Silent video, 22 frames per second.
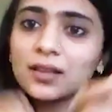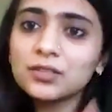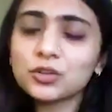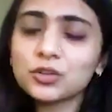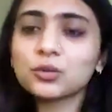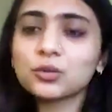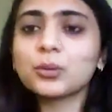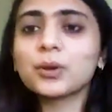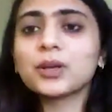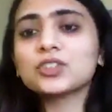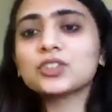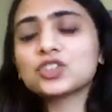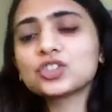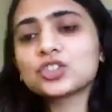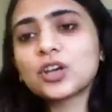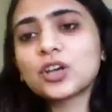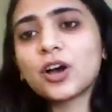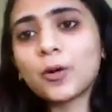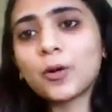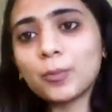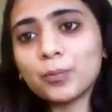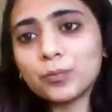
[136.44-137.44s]
through which
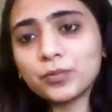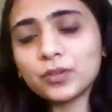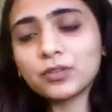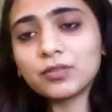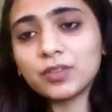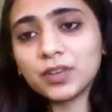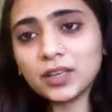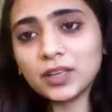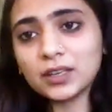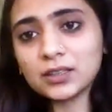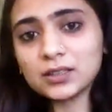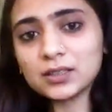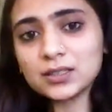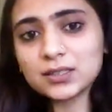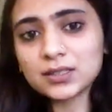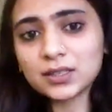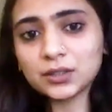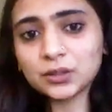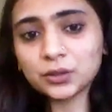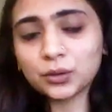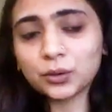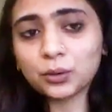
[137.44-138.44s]
um, vehicles
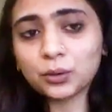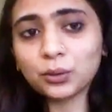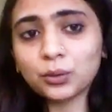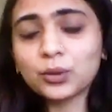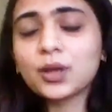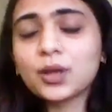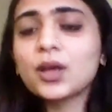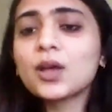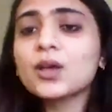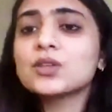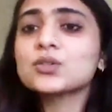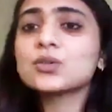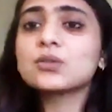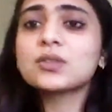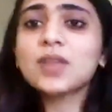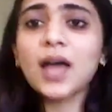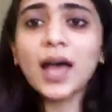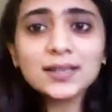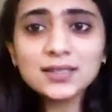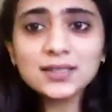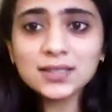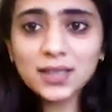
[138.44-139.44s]
can go. So
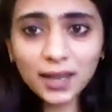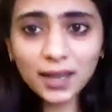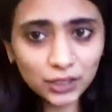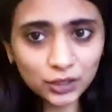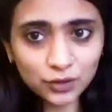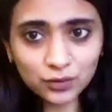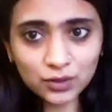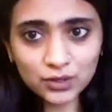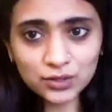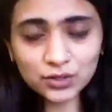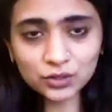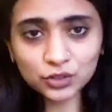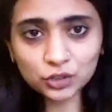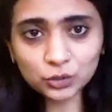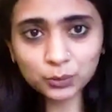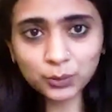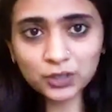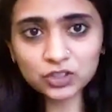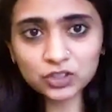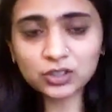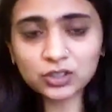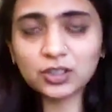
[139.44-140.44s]
that's kind of the
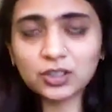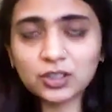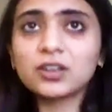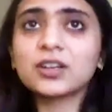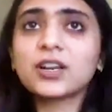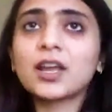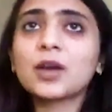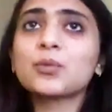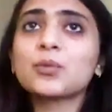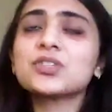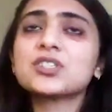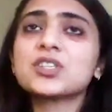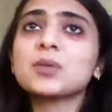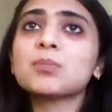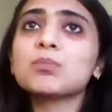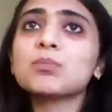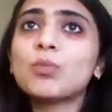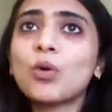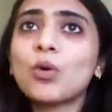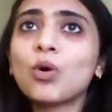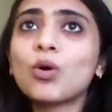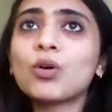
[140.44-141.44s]
situation here. And I would say
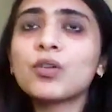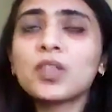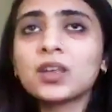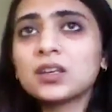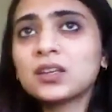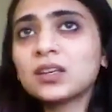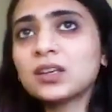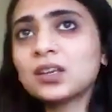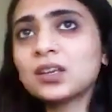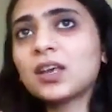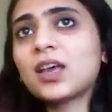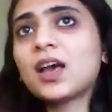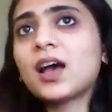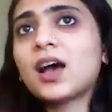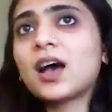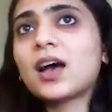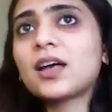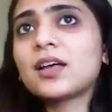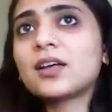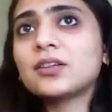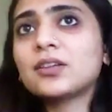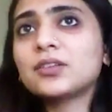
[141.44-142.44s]
more than
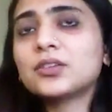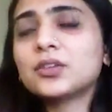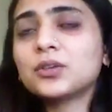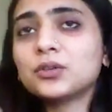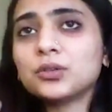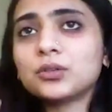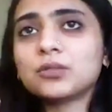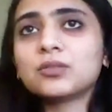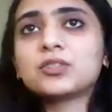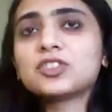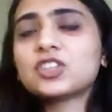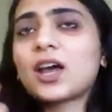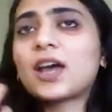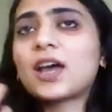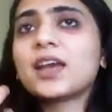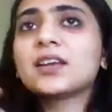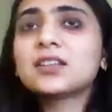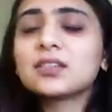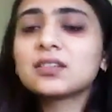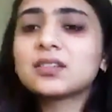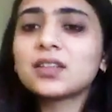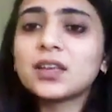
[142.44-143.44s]
the
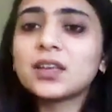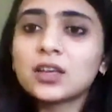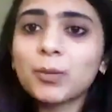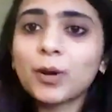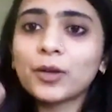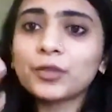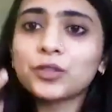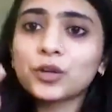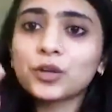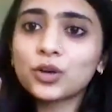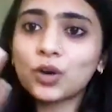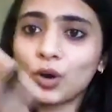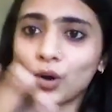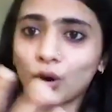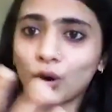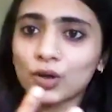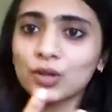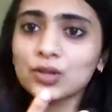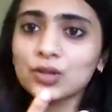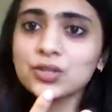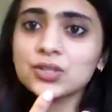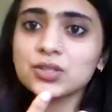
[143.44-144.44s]
trying to think about the
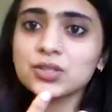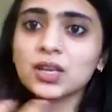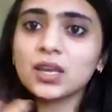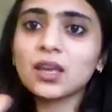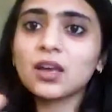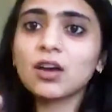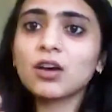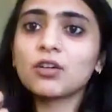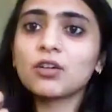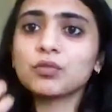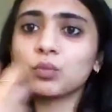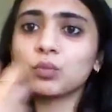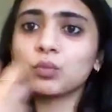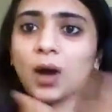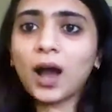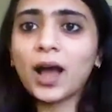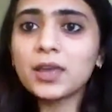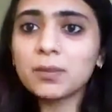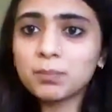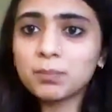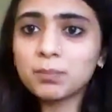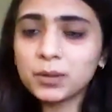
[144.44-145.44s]
cause of
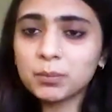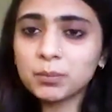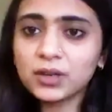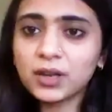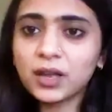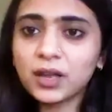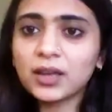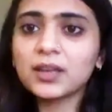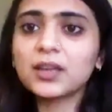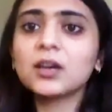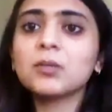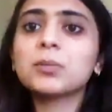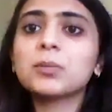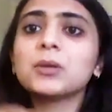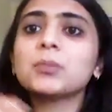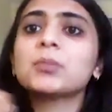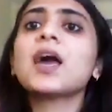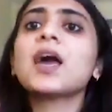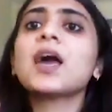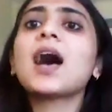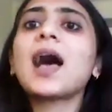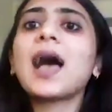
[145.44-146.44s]
why people are here,
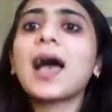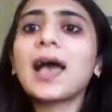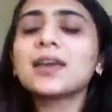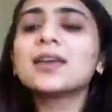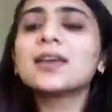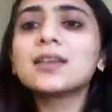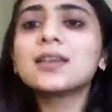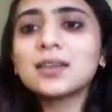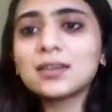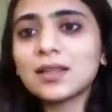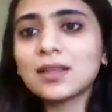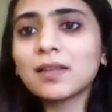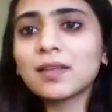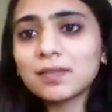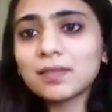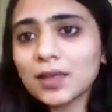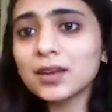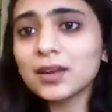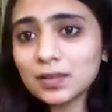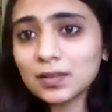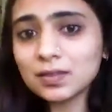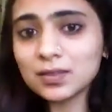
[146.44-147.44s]
people are angry that
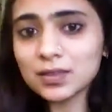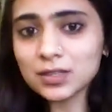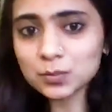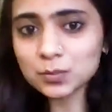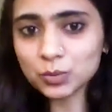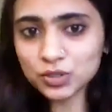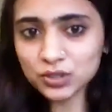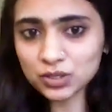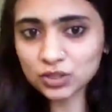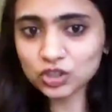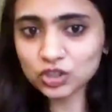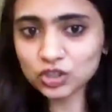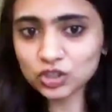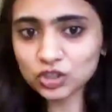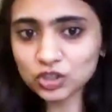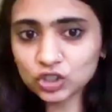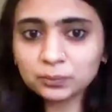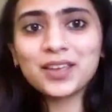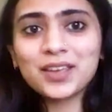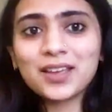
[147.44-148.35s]
they're in this position.